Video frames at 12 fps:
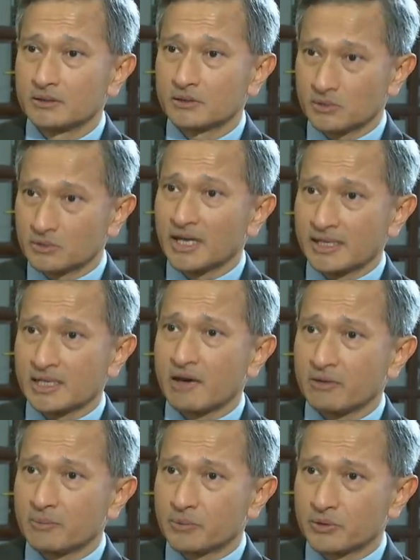So that's
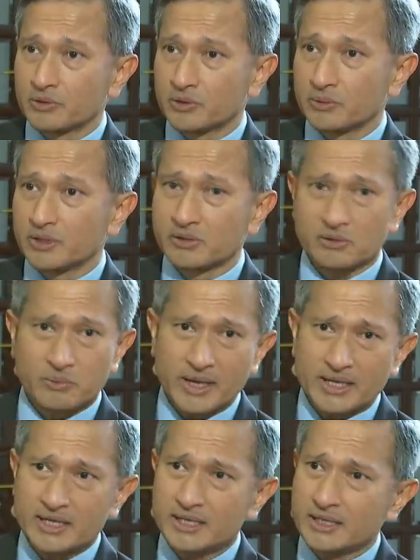our approach to it. So
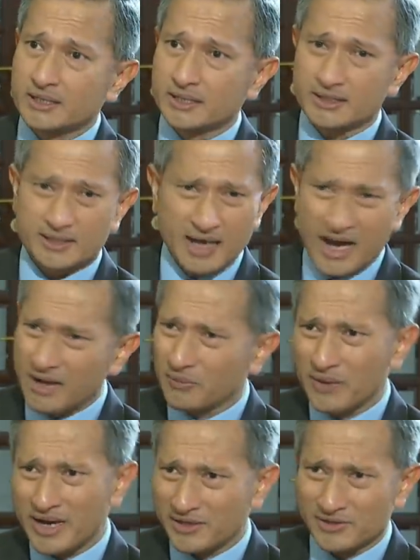whether it is
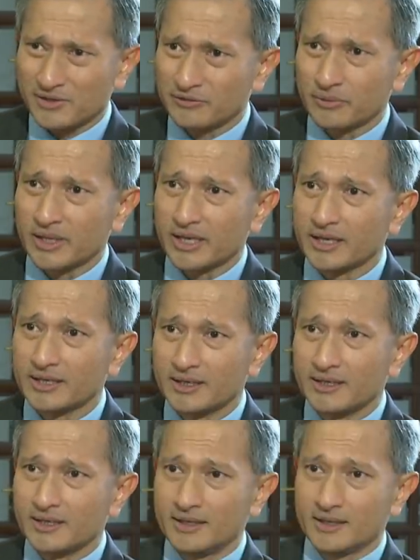hardware, software,
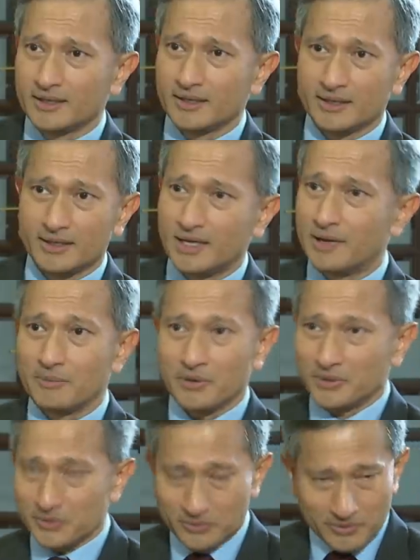uh, I'm
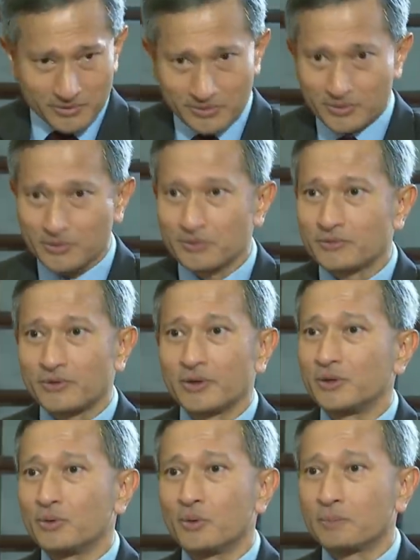going to go
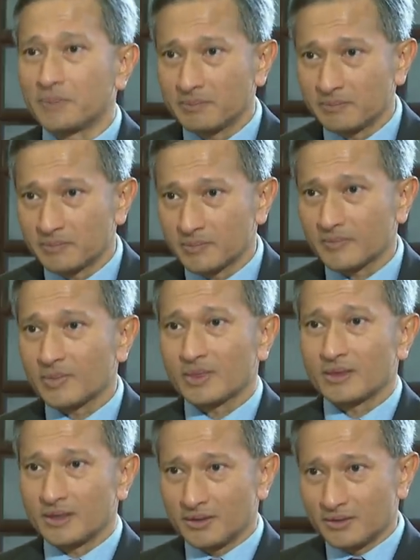for an open,
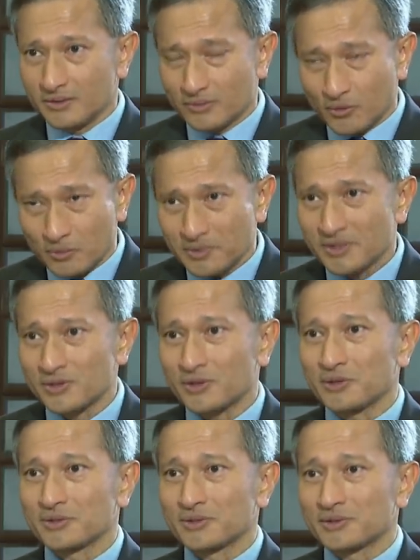you know, open
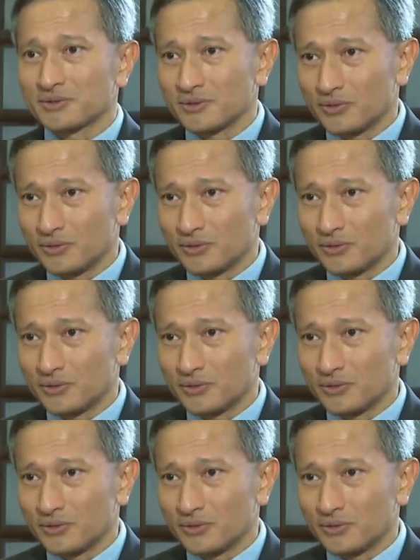source,